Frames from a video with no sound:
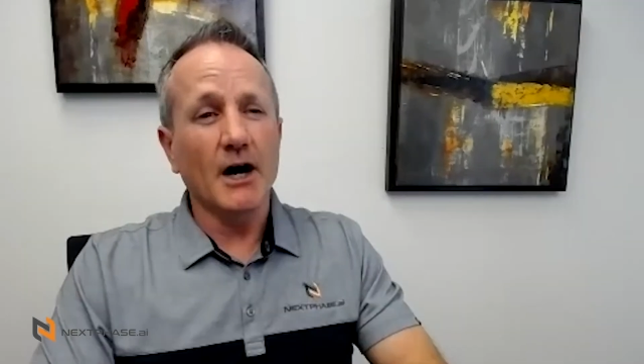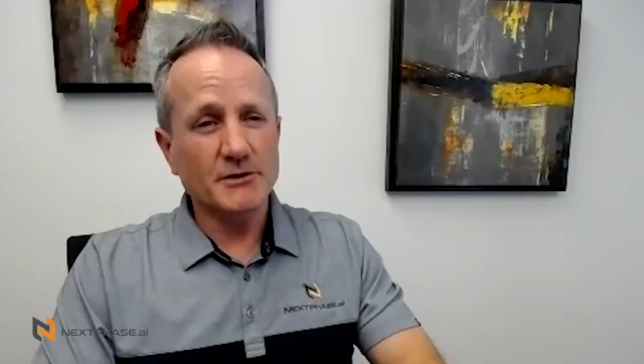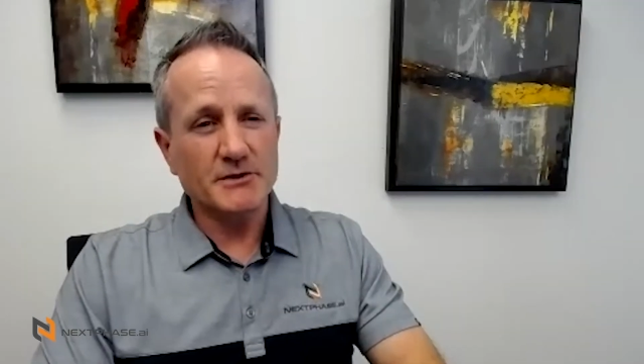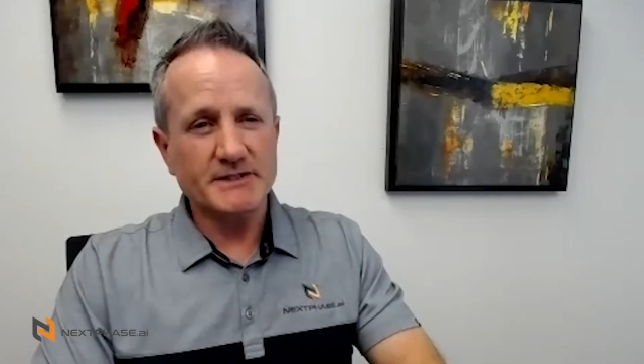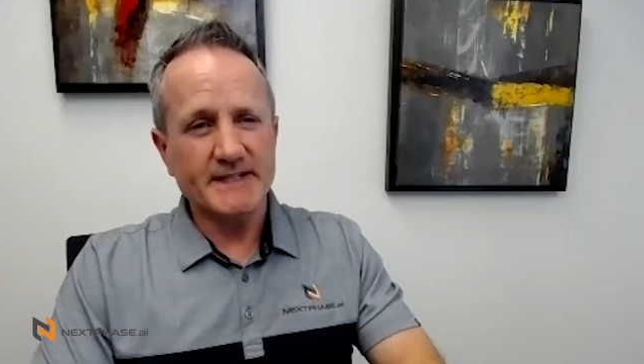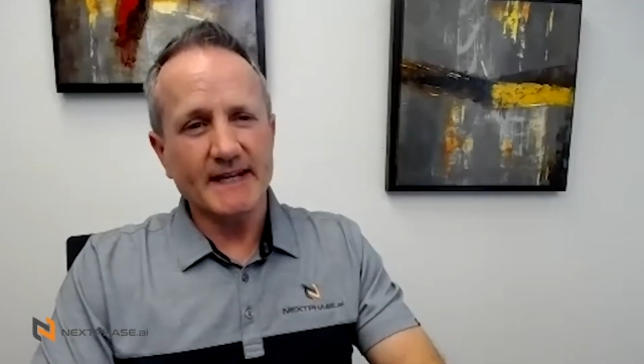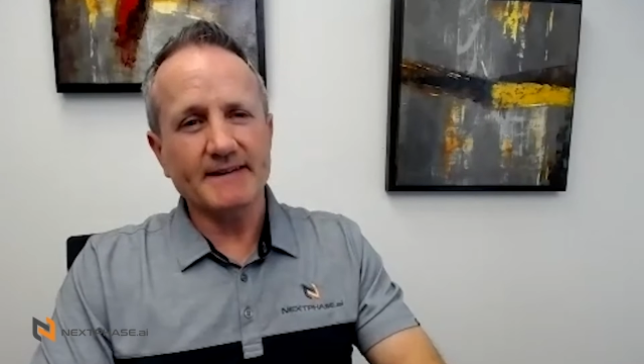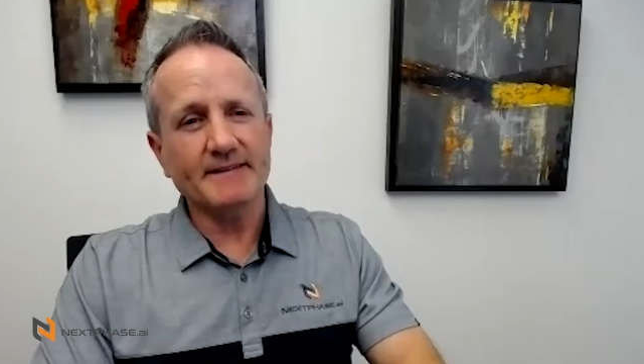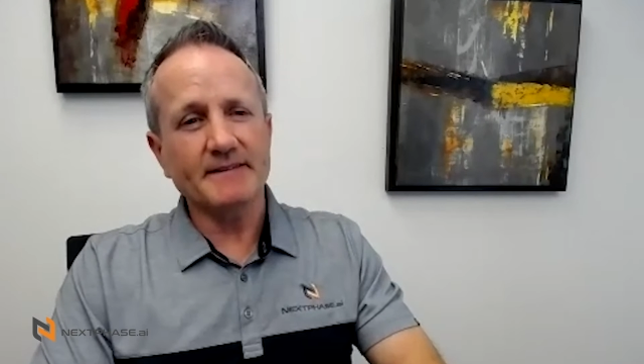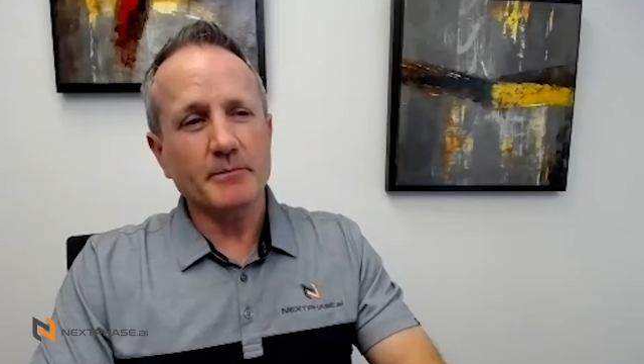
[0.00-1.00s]

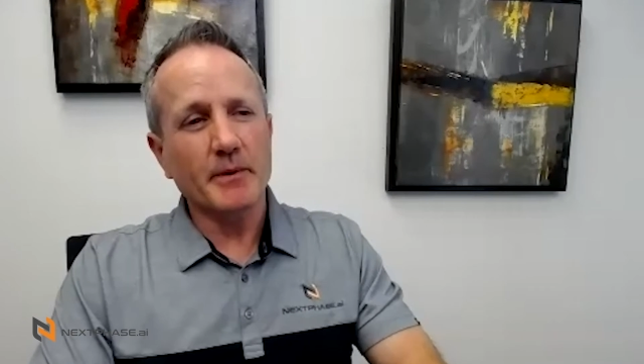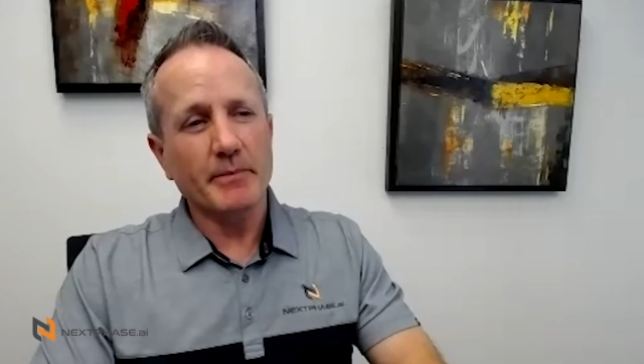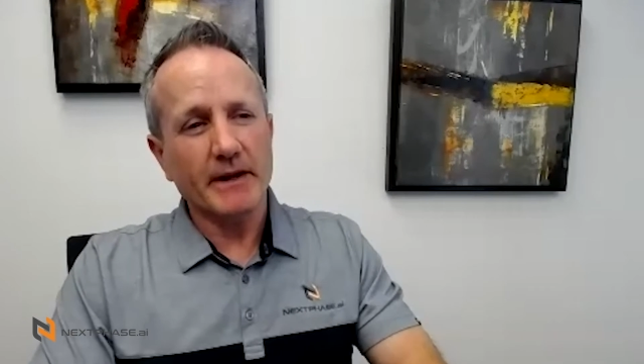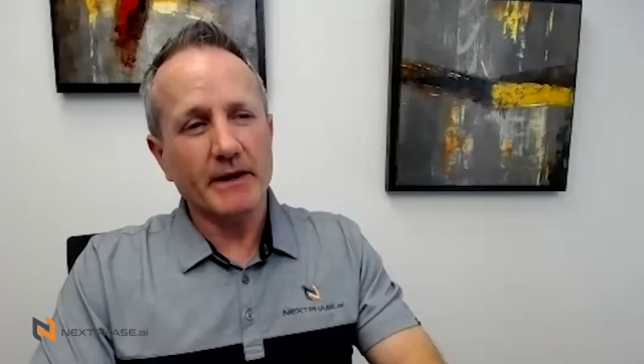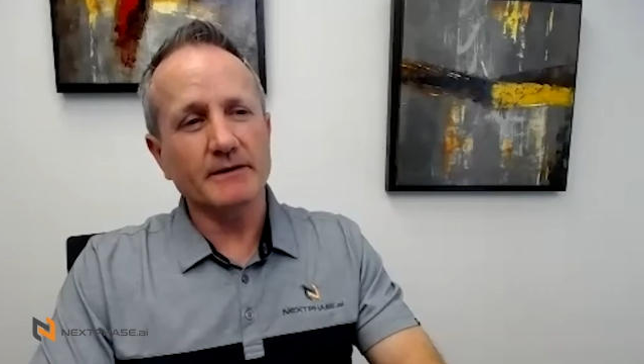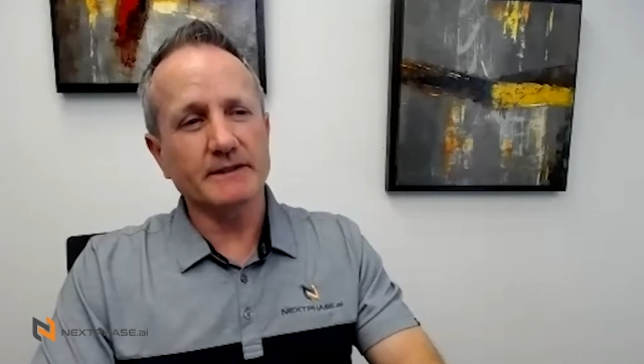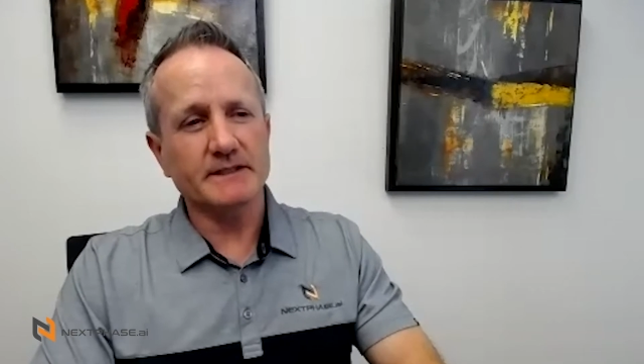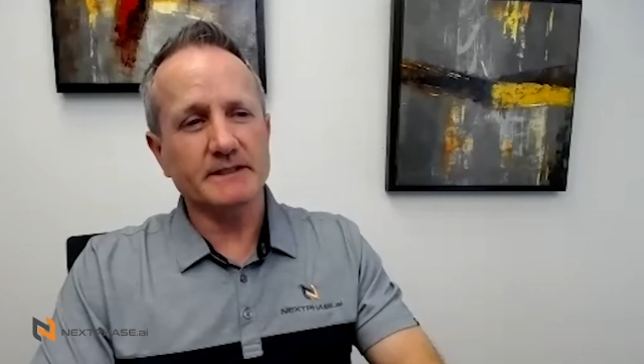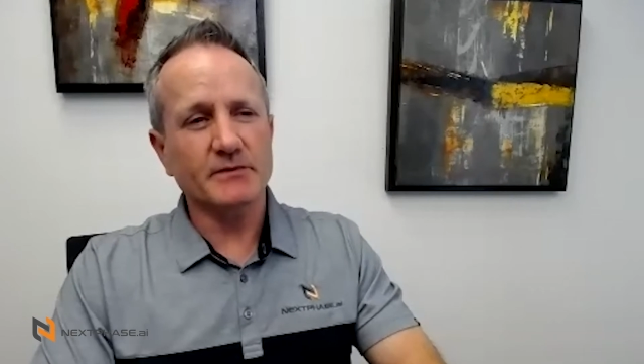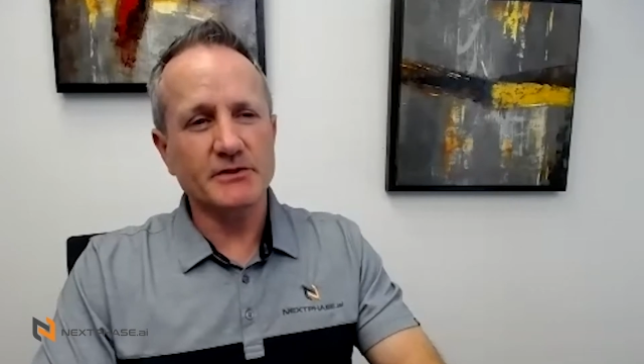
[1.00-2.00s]
understanding the
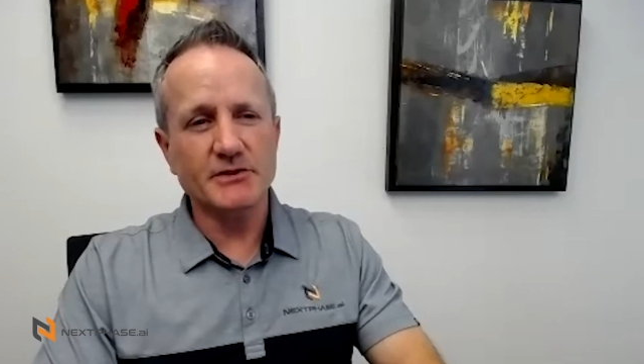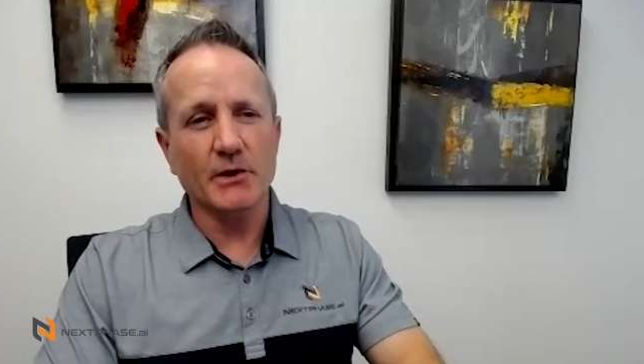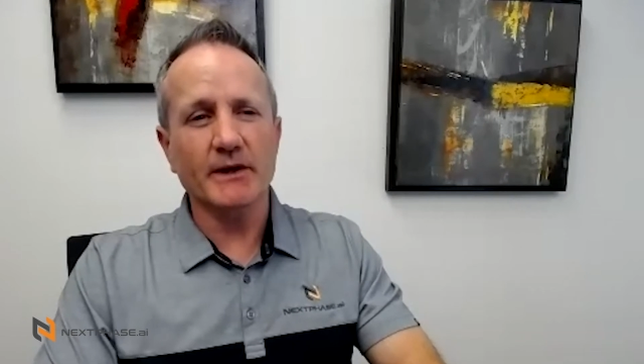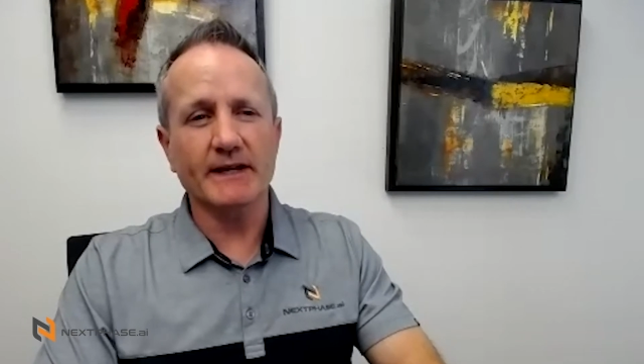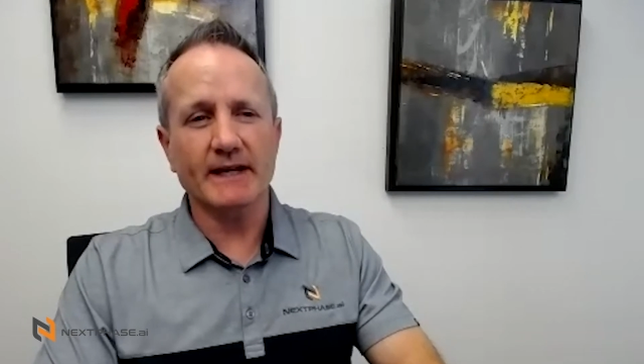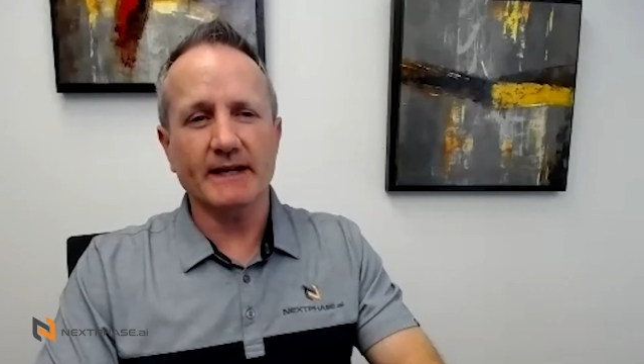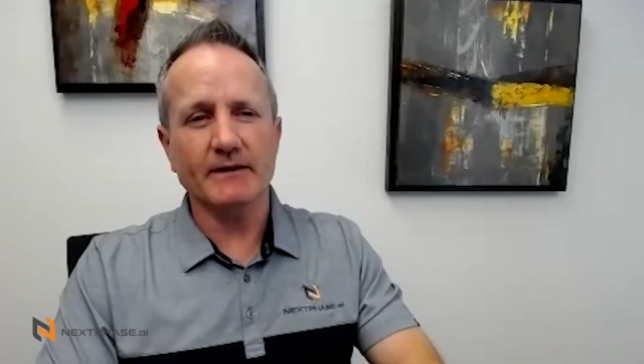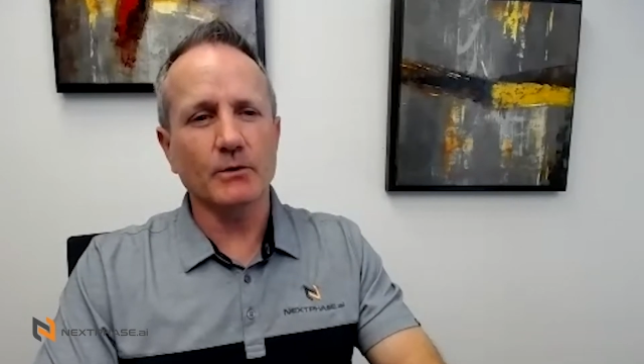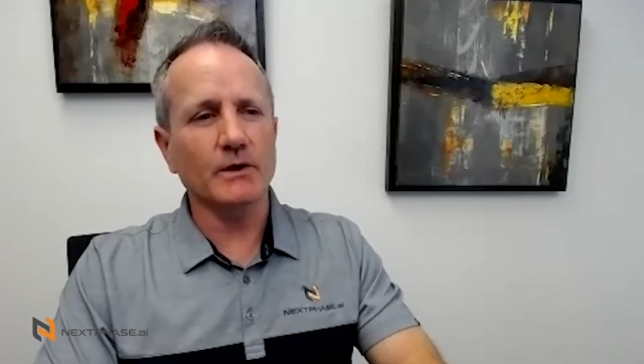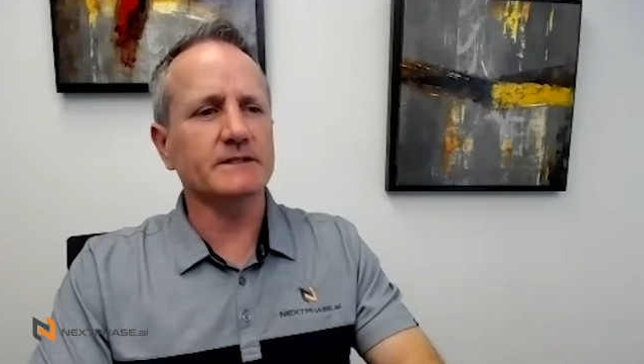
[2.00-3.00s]
preparedness for starting any
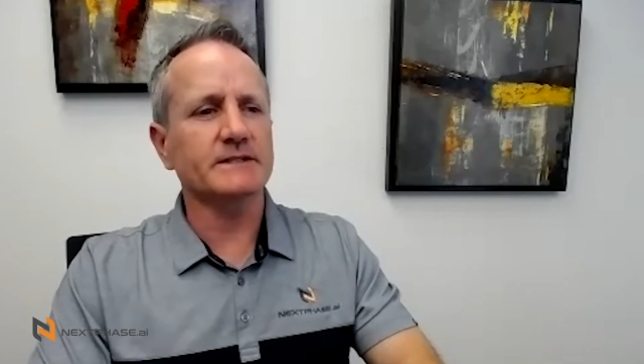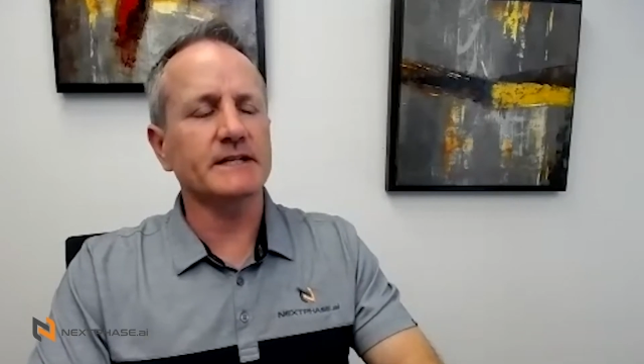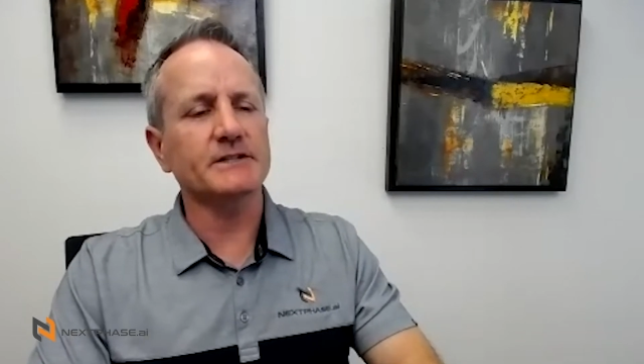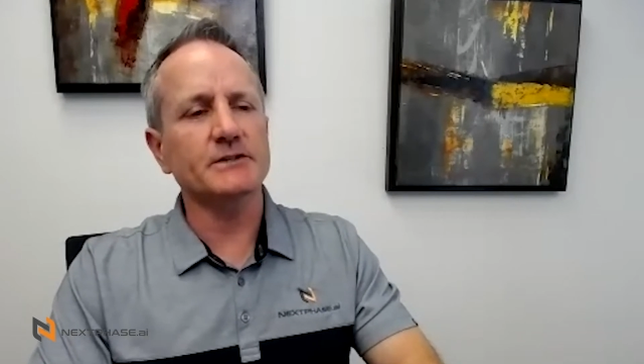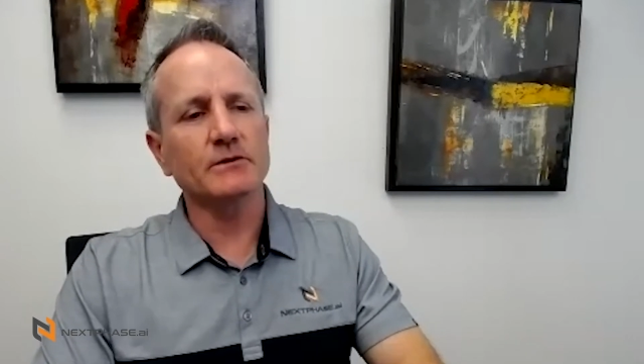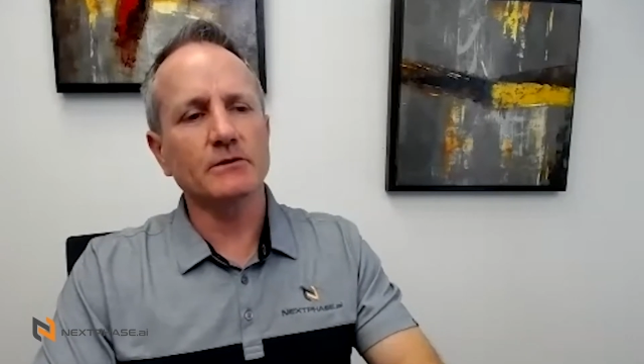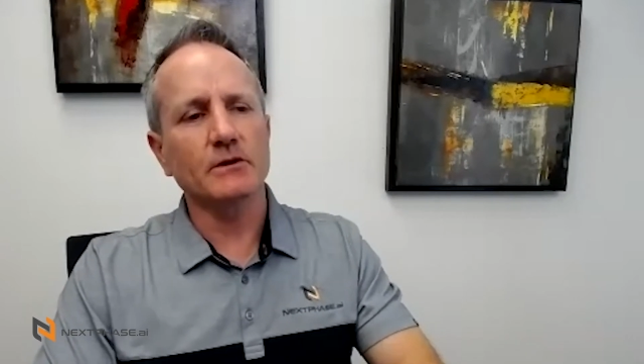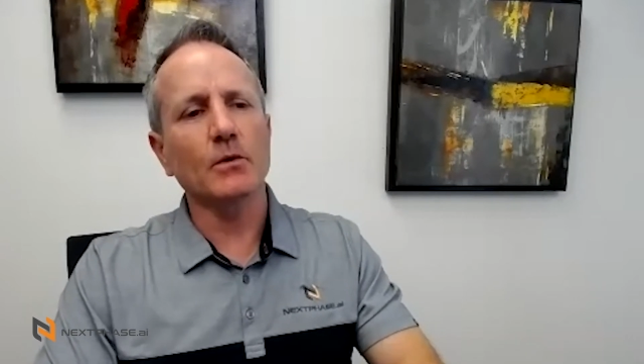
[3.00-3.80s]
organizational